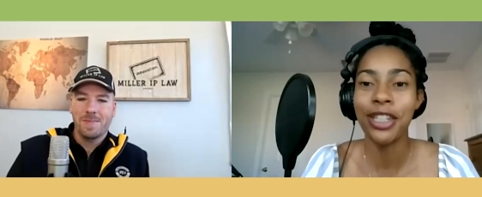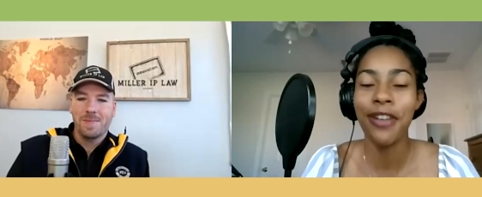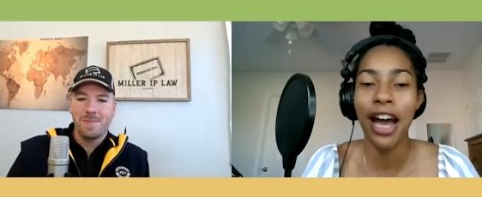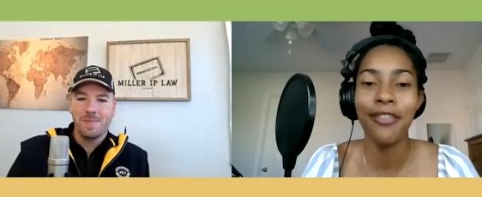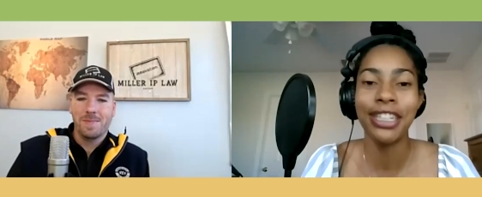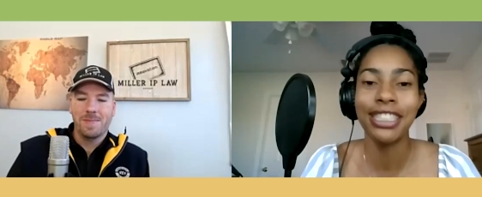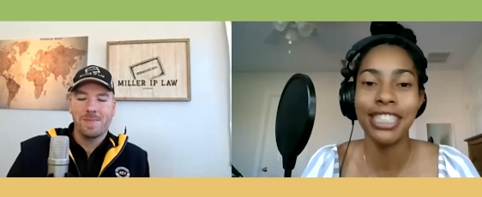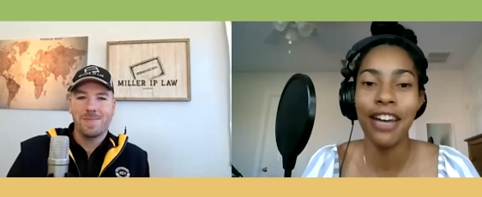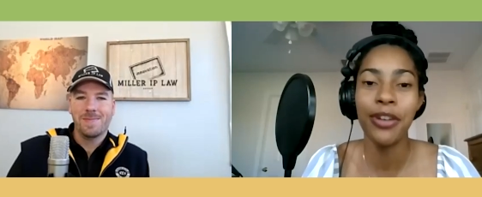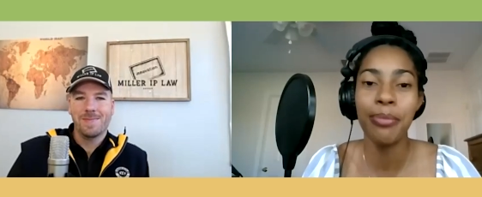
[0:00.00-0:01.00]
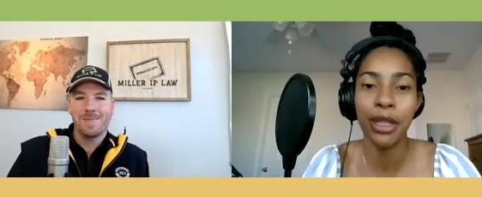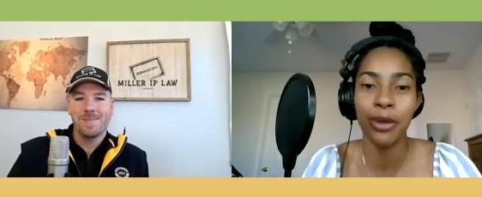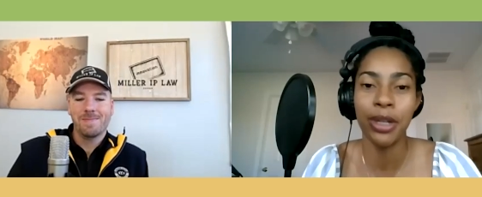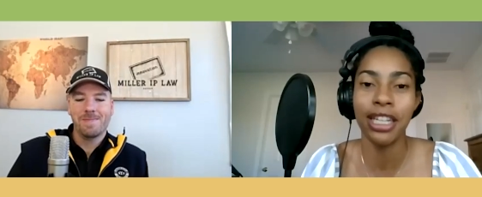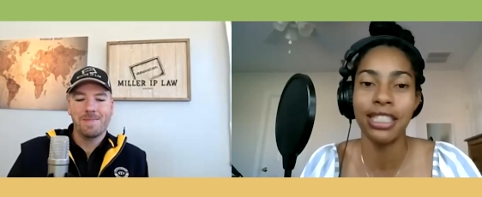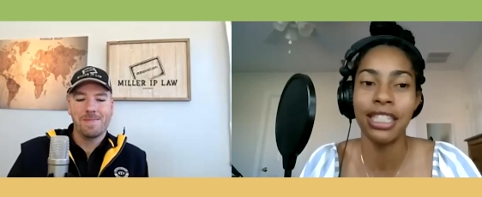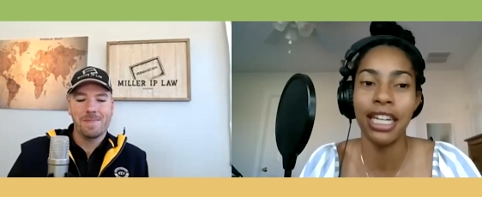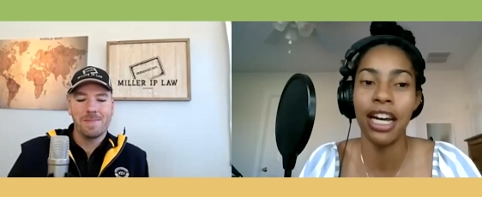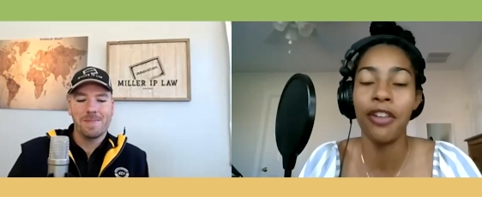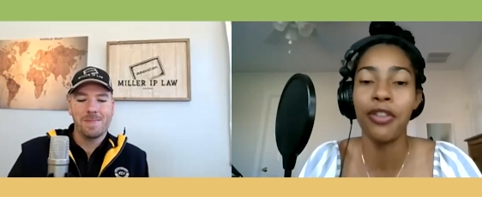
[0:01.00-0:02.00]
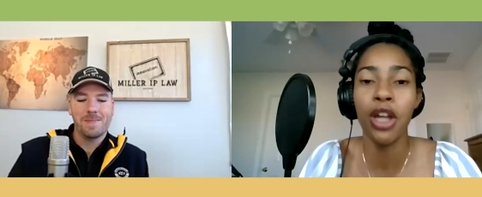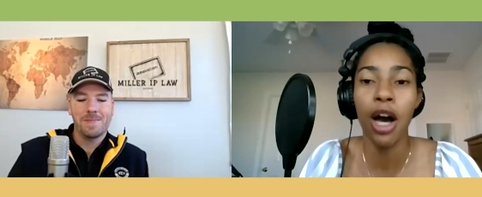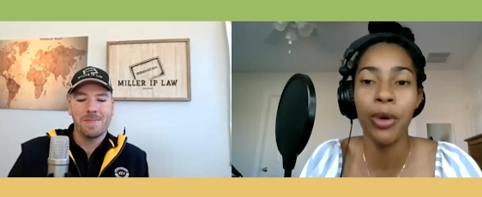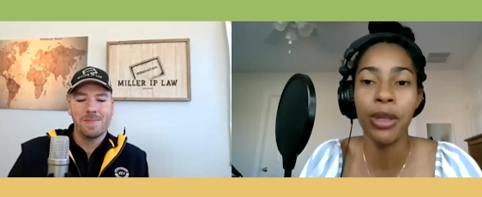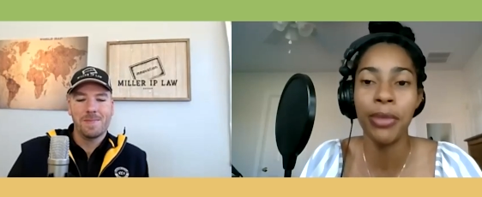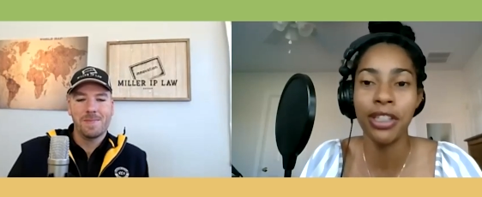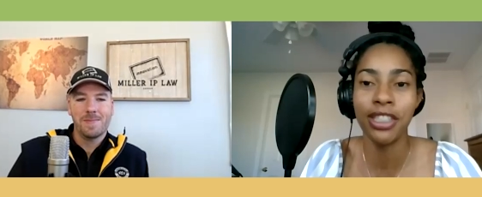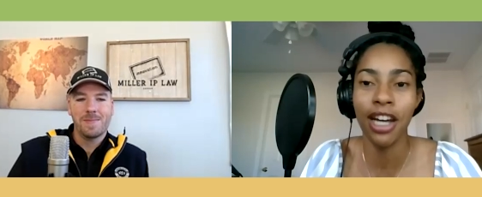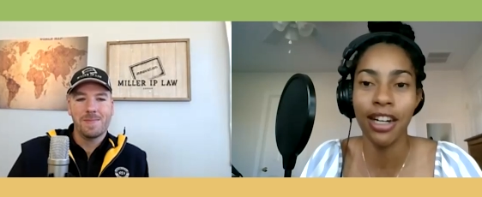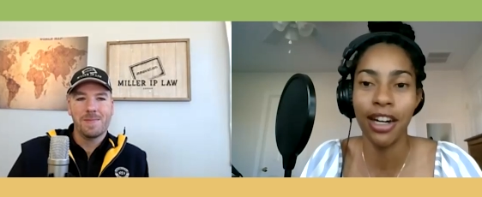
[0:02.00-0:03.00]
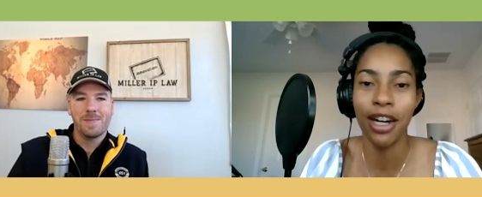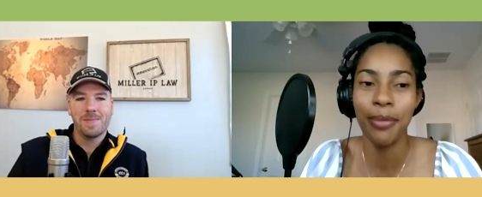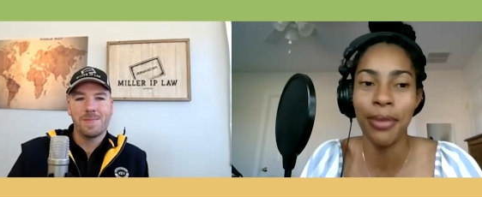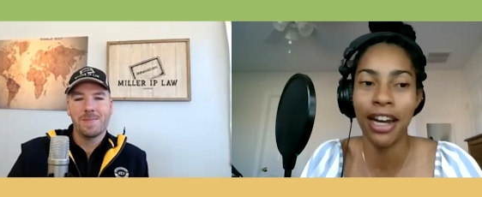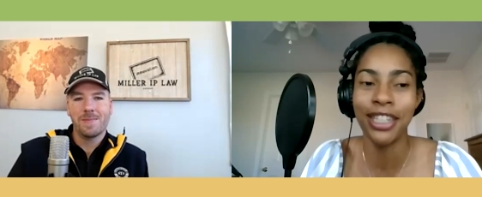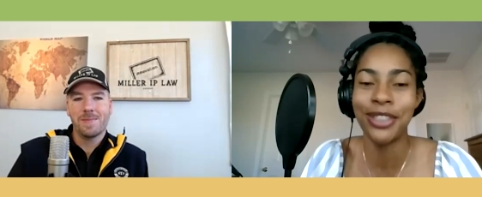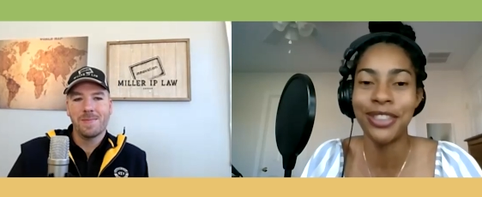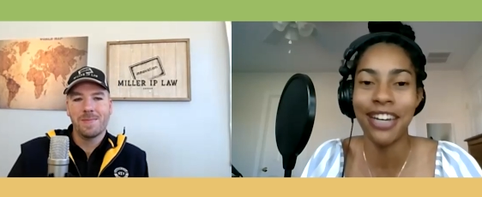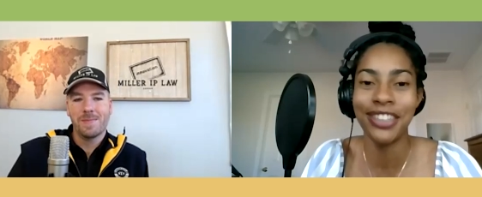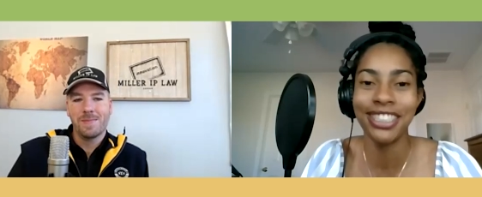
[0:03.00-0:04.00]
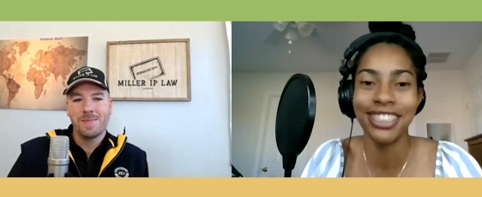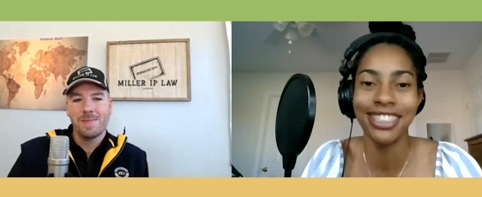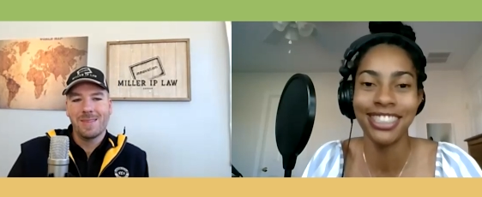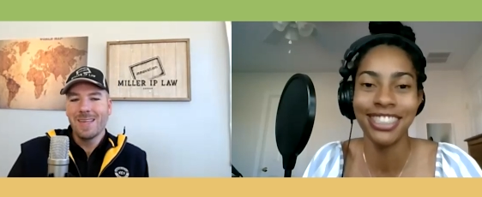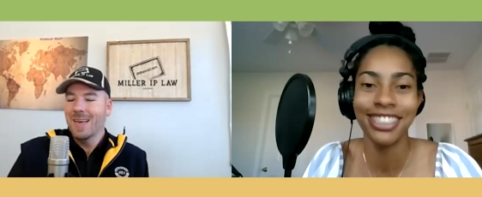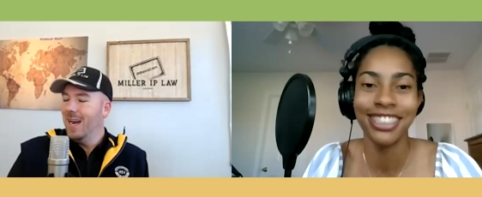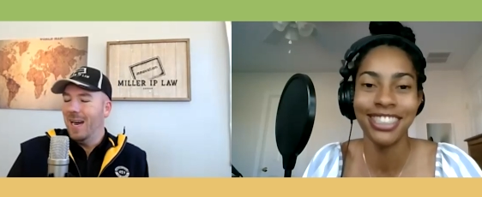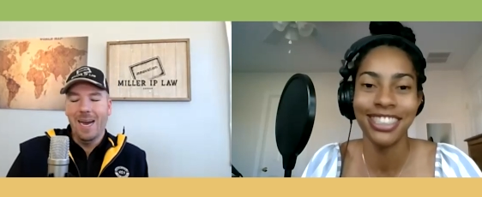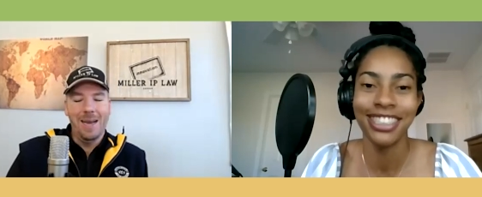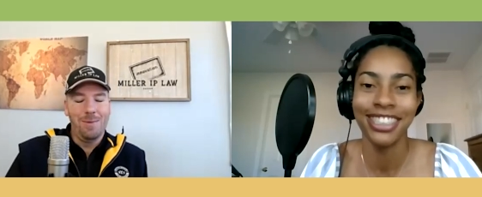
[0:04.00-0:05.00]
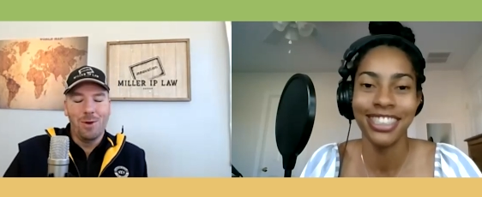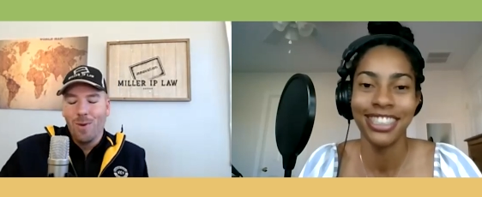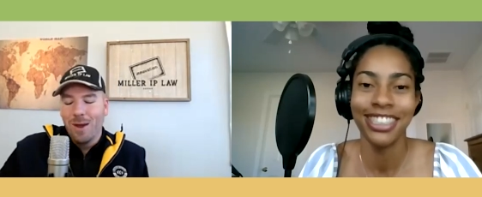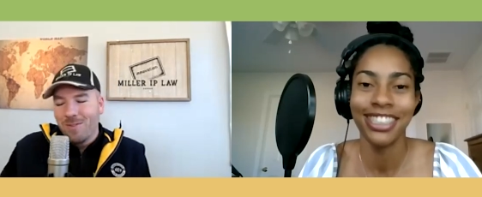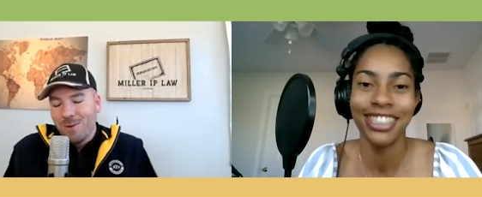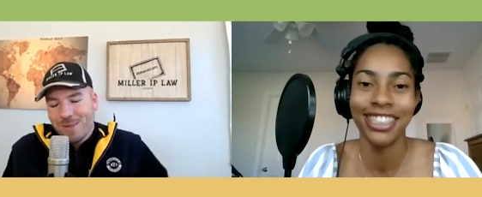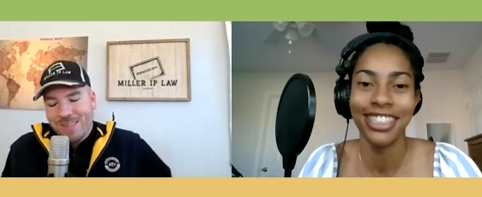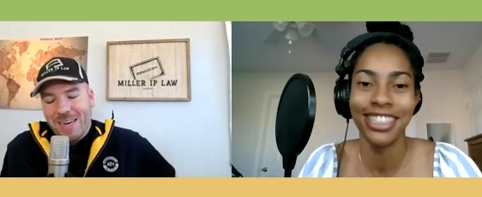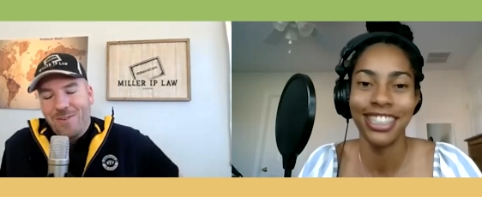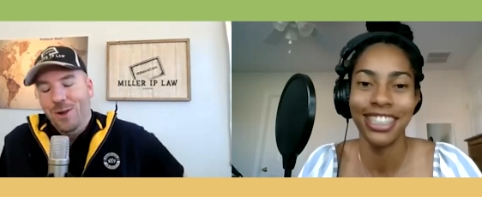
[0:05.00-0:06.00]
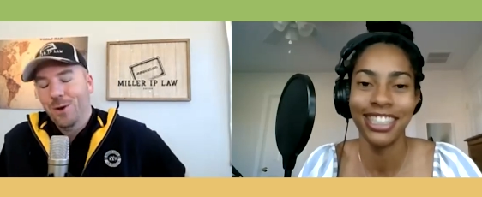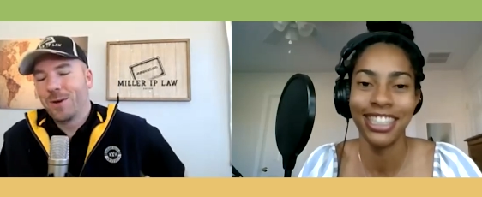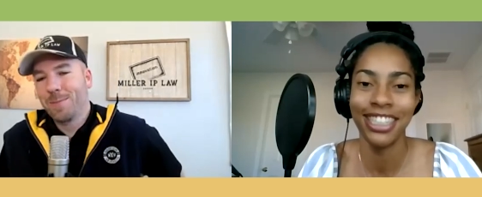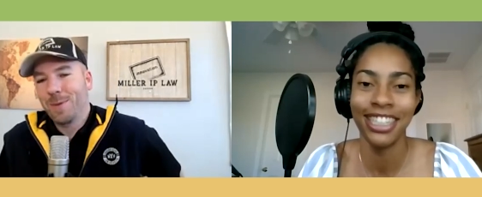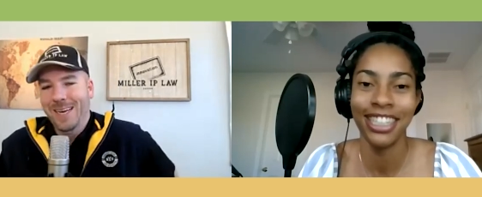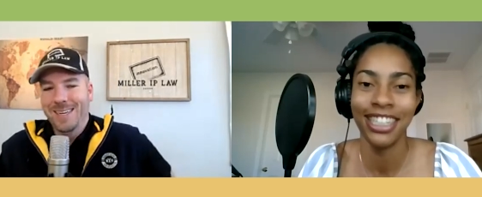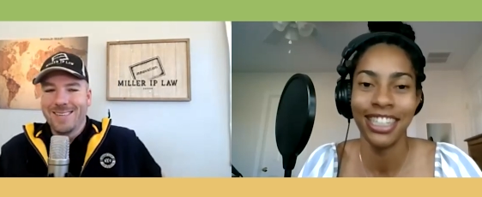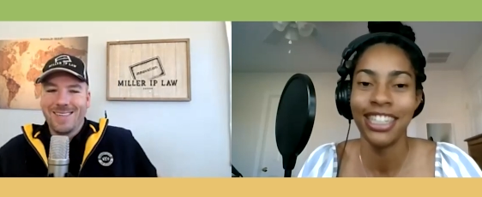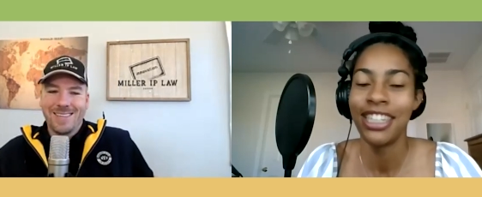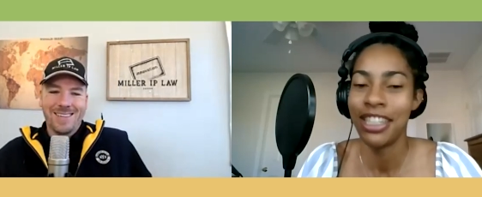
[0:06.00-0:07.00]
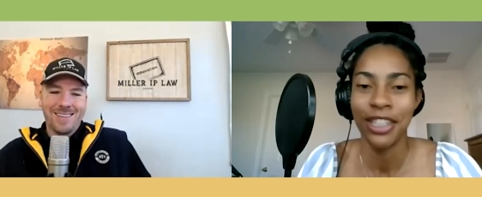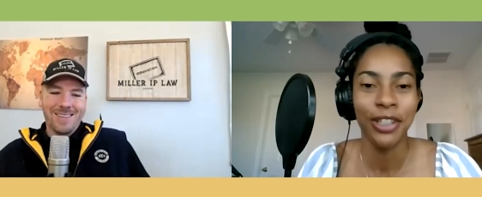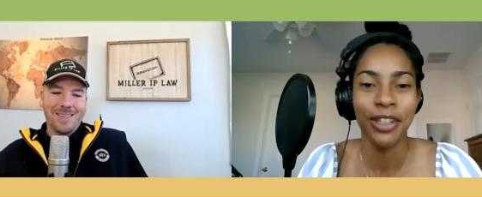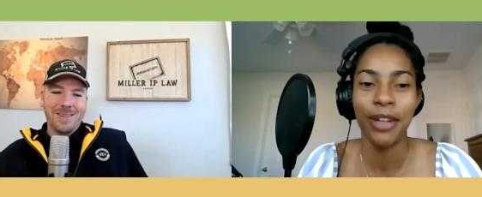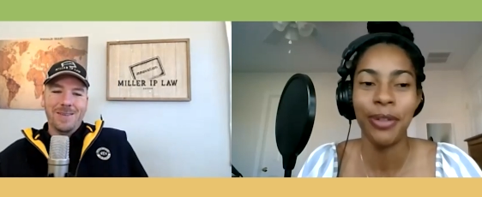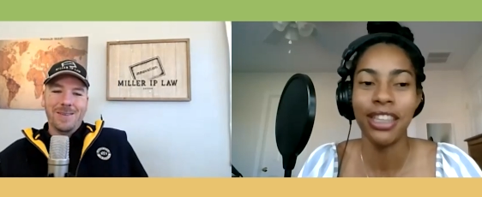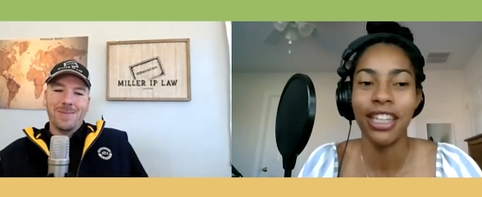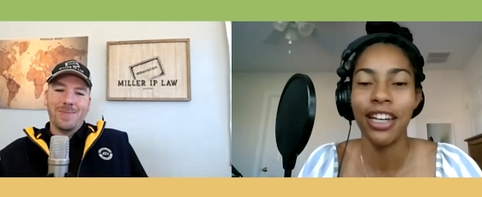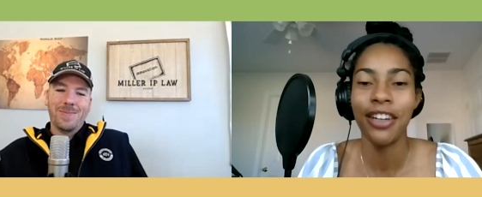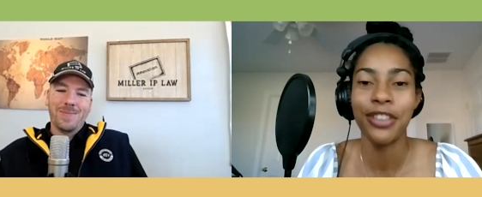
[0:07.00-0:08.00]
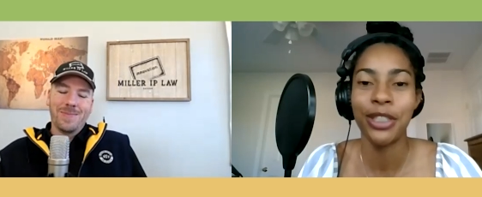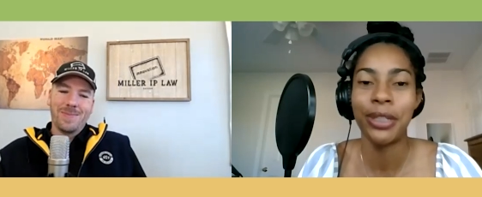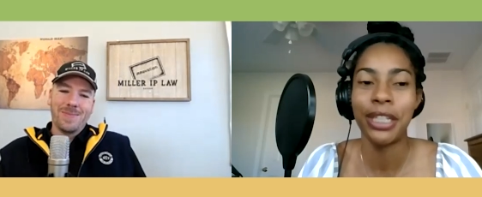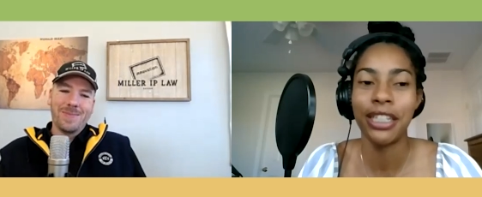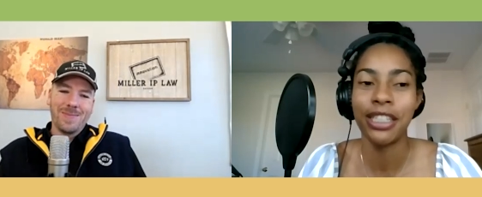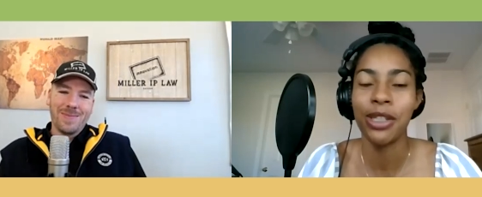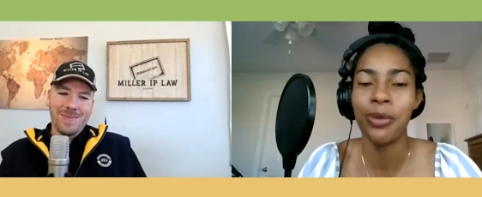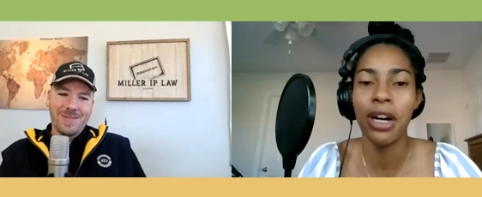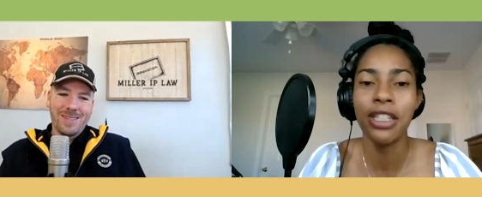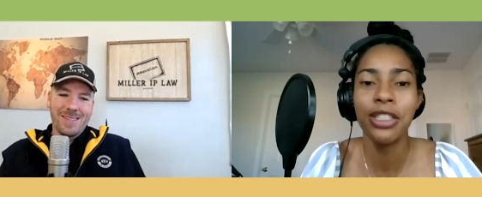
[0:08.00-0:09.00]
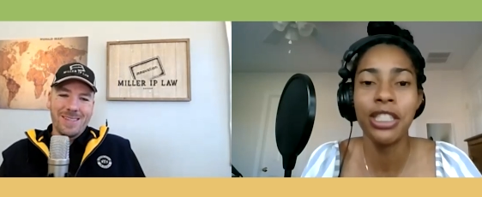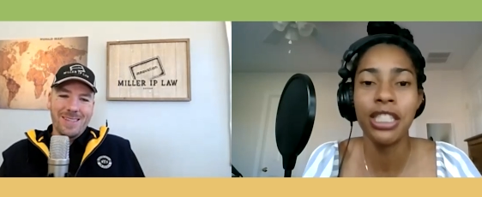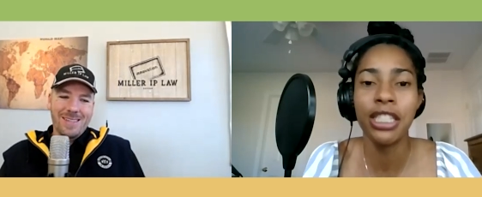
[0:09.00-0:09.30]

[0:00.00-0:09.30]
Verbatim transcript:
Speaker 1: of having Devin Miller with us today of lawwithmiller.com. How are you doing, Devin?
Speaker 2: I'm doing wonderful as ever, no complaints.
Speaker 1: Great, we love to hear it. So, why don't you just